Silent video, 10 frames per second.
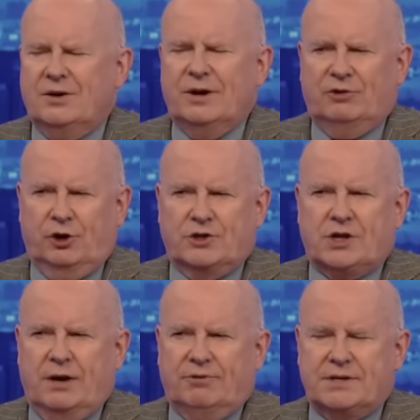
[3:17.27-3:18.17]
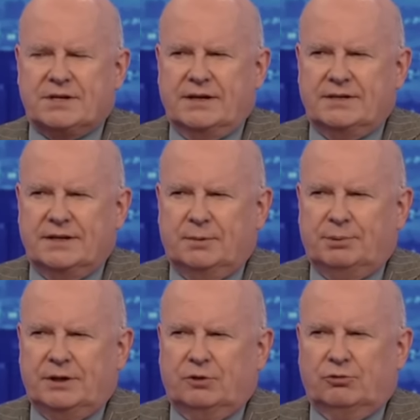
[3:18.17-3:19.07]
don't have a lot of time for this idea that
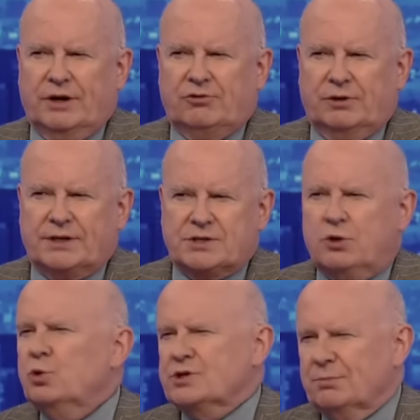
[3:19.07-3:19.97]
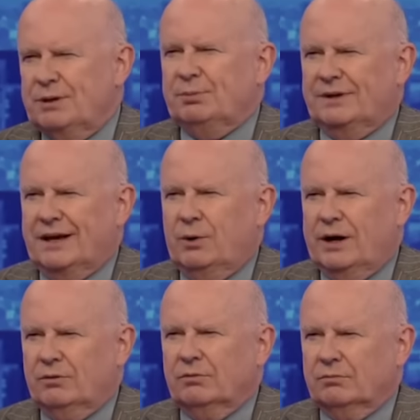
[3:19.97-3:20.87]
political rhetoric is causing people to go
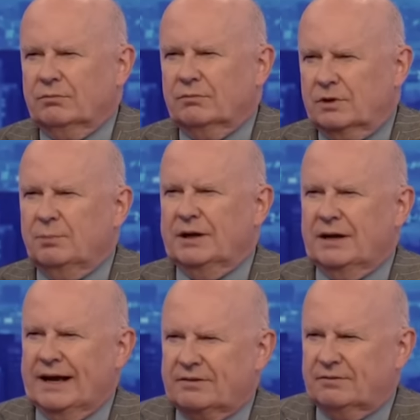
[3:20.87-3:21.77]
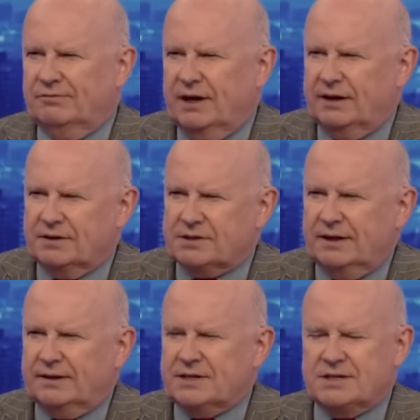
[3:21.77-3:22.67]
out and commit acts of violence
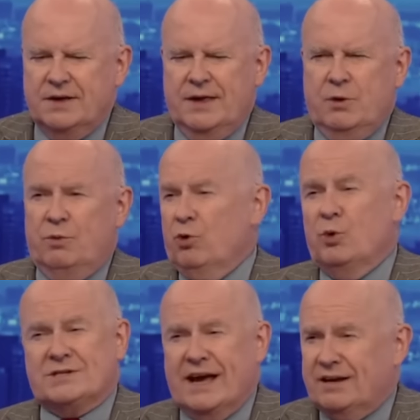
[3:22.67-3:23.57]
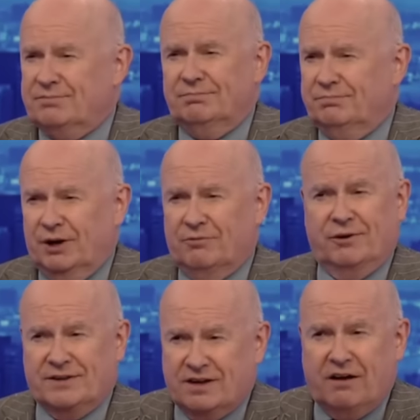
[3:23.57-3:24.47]
like this. We've always had, you know,
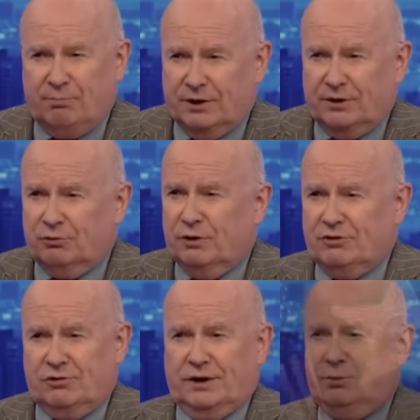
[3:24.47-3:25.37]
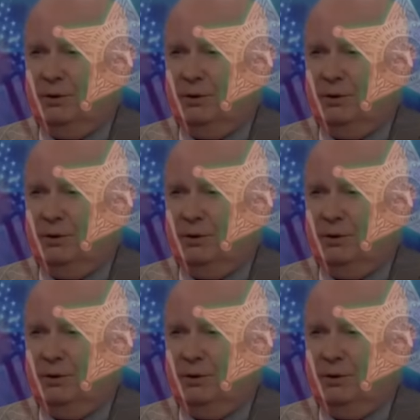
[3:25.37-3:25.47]
very tough political rhetoric.